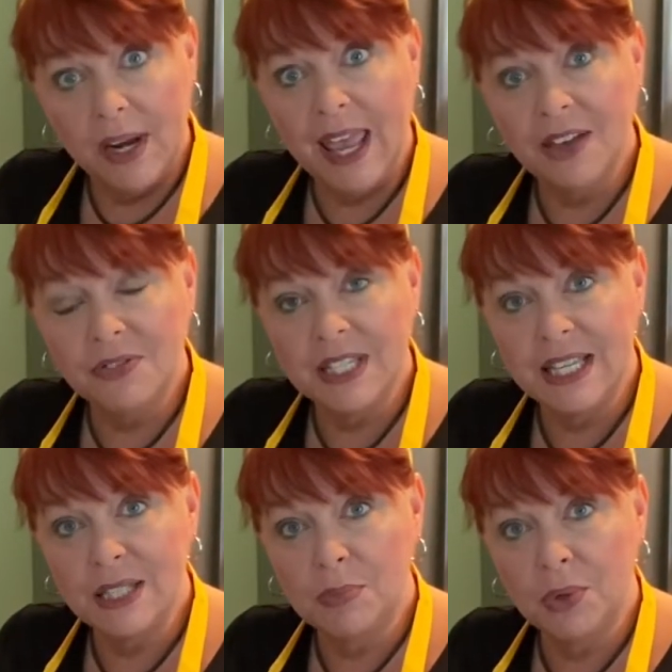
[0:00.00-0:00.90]
1 2
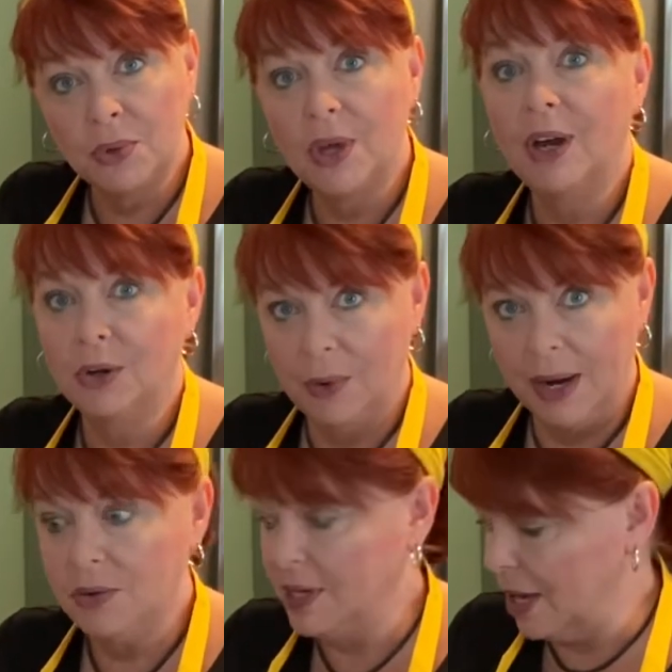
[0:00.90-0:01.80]
teaspoon
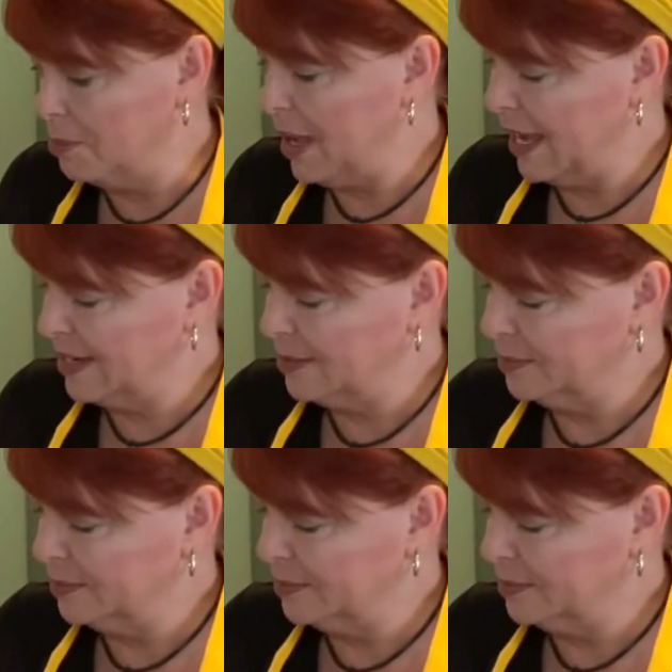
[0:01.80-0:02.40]
ground nutmeg.